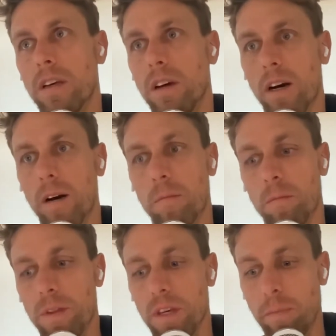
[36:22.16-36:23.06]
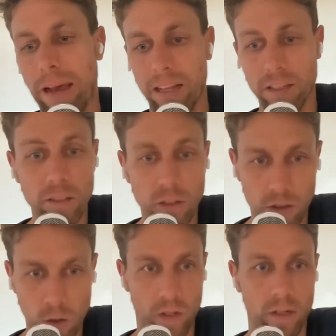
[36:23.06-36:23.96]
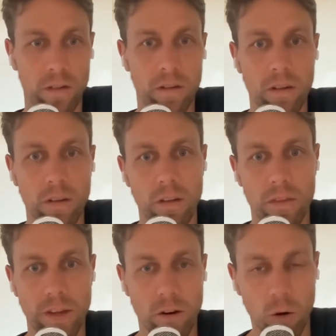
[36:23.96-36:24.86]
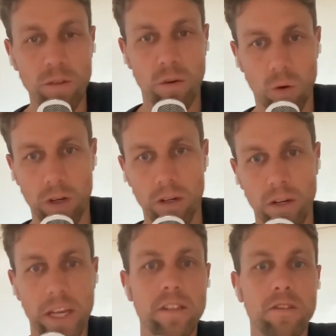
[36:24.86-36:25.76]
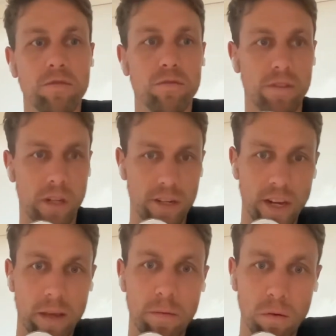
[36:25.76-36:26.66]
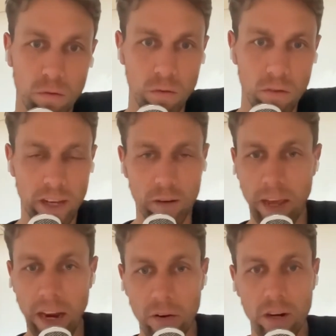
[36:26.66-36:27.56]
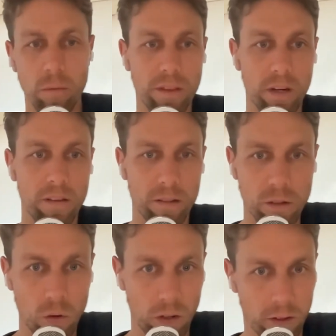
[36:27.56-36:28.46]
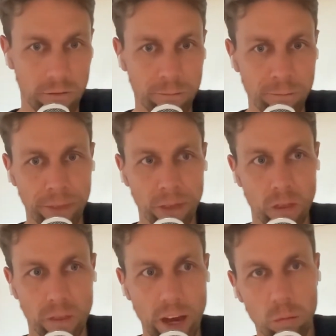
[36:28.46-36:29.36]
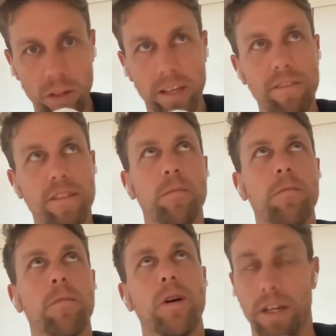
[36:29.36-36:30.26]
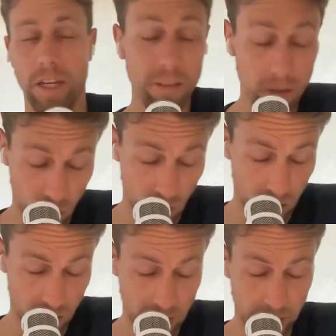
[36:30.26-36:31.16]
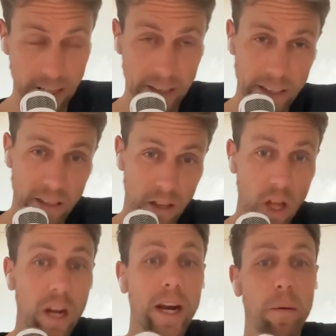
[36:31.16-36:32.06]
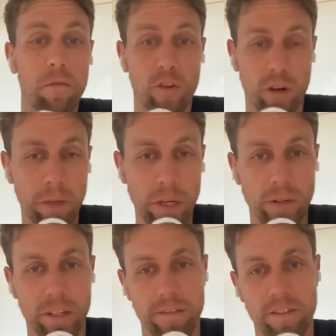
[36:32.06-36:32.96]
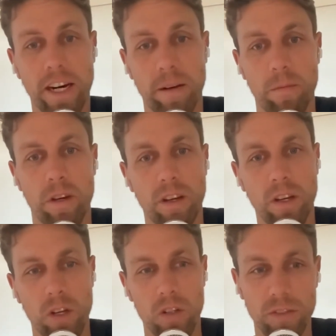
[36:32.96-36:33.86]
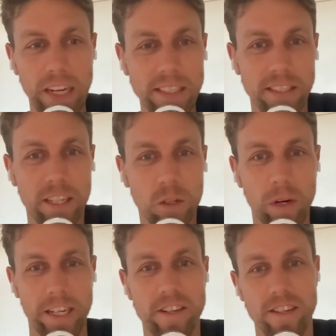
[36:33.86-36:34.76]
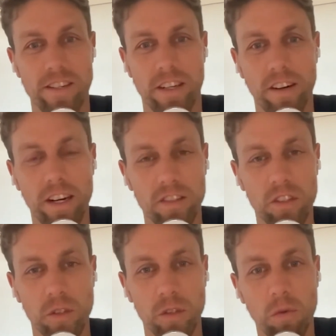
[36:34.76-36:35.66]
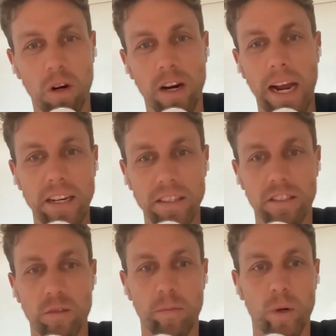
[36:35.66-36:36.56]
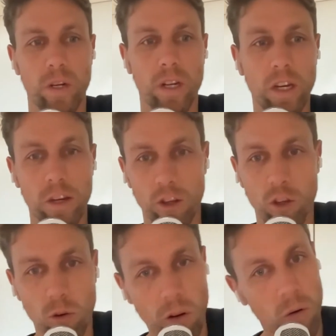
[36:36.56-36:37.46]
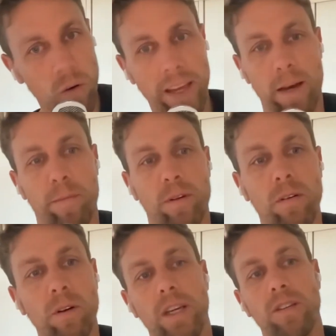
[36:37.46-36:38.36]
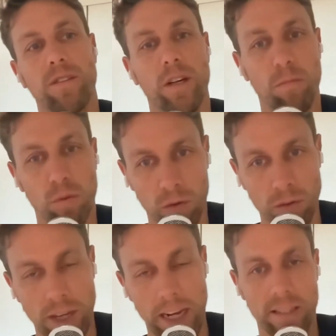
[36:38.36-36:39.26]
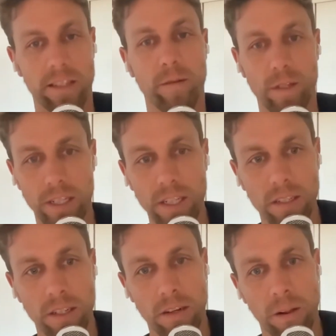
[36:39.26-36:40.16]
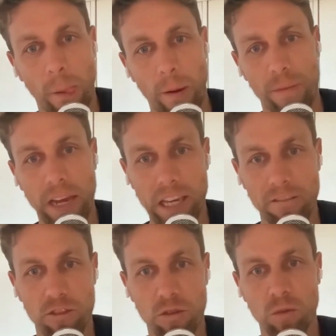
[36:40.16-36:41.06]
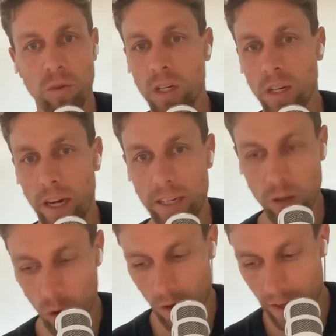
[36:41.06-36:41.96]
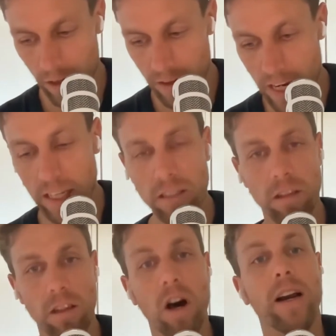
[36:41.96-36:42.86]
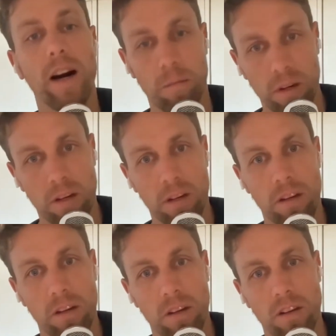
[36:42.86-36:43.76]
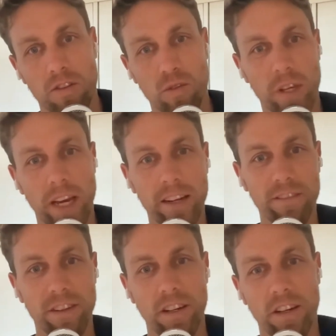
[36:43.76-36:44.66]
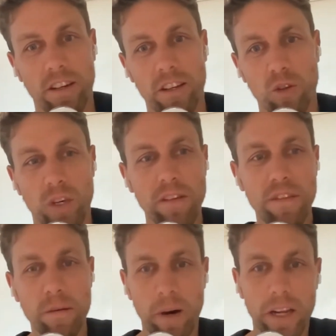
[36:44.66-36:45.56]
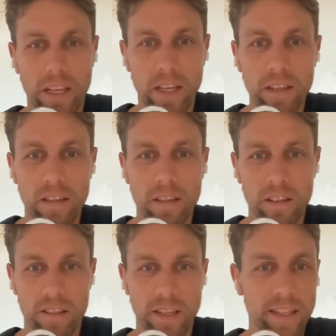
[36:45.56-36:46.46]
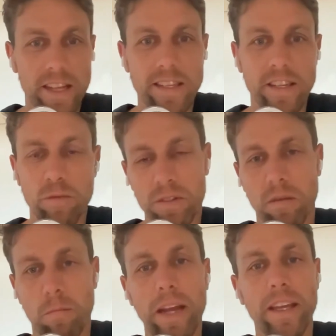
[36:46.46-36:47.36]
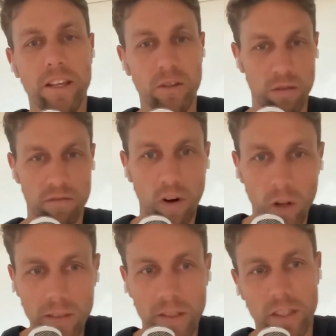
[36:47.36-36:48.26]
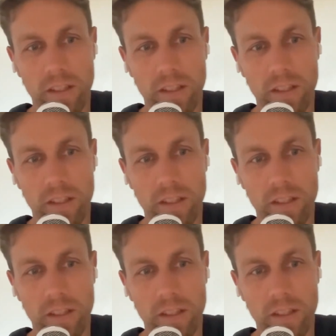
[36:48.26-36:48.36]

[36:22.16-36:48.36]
the balancer token, their own token, into such a pool and pair it with another token that will give them another token that you then need to lock up for a period of time. So that's then quite interesting, right? So you are asked to put your own capital into their pools as liquidity. That gives you a token that you then need to lock up. So you give them money. Let's say you put some money into a vault